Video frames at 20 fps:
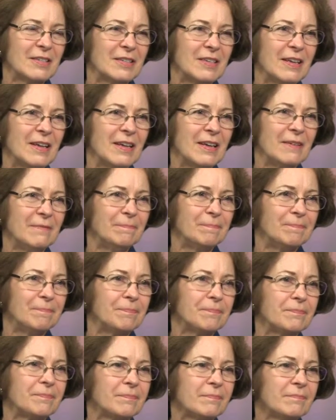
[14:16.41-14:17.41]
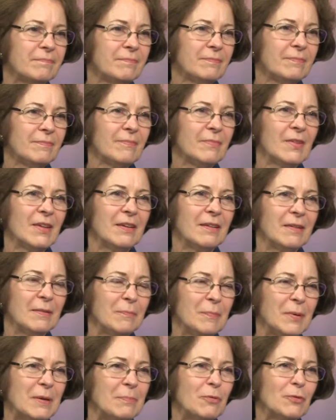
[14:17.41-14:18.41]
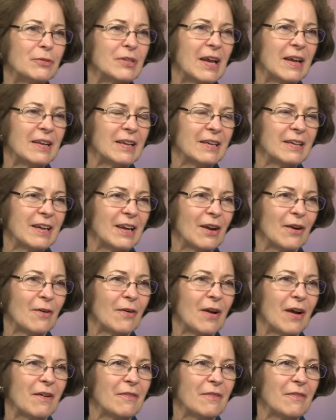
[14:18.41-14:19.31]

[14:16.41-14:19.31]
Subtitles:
see people taken care of.